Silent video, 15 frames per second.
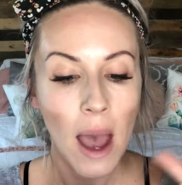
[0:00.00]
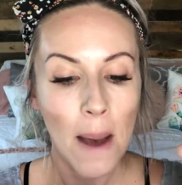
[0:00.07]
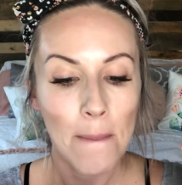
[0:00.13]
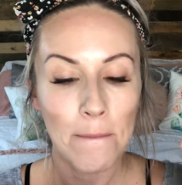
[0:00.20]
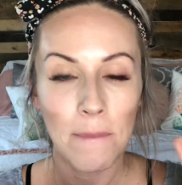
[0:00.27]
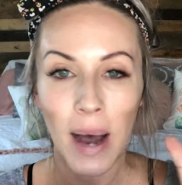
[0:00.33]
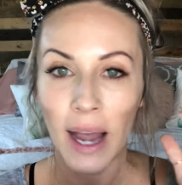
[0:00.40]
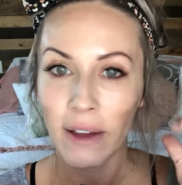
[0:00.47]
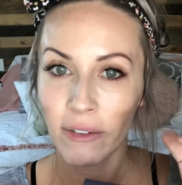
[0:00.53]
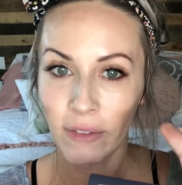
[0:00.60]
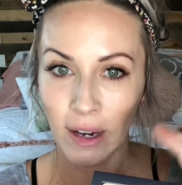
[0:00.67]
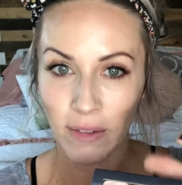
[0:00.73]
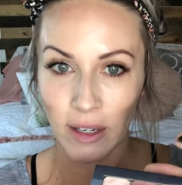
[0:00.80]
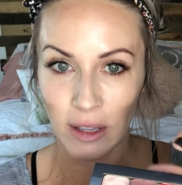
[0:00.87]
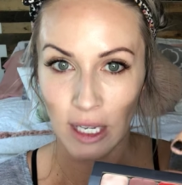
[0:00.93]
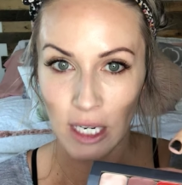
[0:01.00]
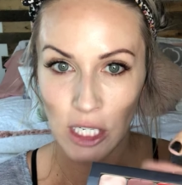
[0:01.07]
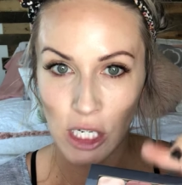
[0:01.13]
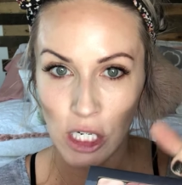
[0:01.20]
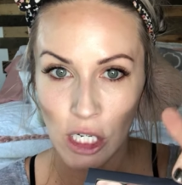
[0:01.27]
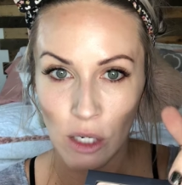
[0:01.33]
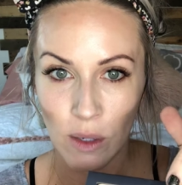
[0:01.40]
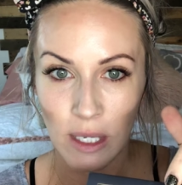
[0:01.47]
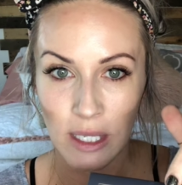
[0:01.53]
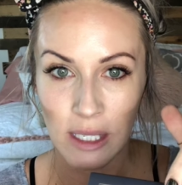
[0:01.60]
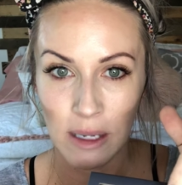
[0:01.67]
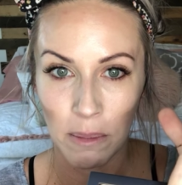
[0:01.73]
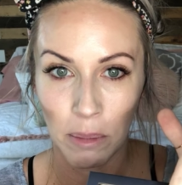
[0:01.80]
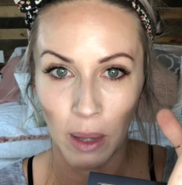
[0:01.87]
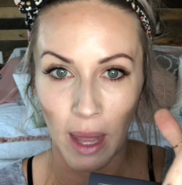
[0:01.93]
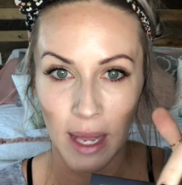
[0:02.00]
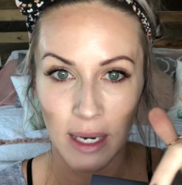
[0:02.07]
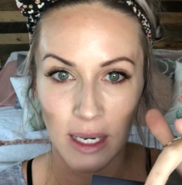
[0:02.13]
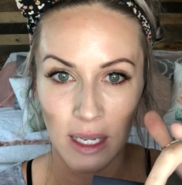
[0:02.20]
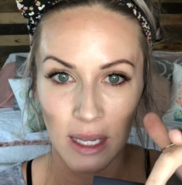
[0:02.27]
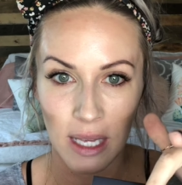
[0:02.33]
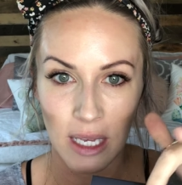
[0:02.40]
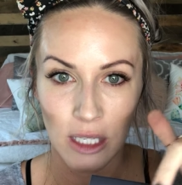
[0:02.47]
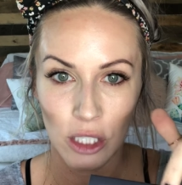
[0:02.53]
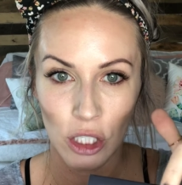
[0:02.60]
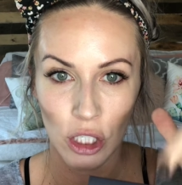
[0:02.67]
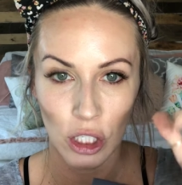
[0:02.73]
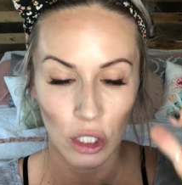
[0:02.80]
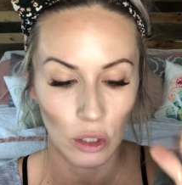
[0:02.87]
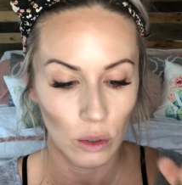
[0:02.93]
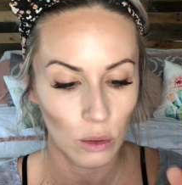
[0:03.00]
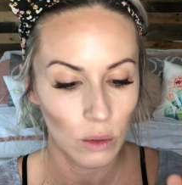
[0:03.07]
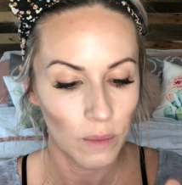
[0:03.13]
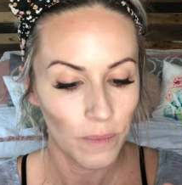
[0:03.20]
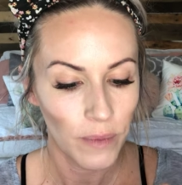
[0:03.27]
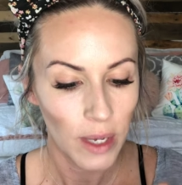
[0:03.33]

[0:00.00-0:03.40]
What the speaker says: My favorite thing to do is to blend these two.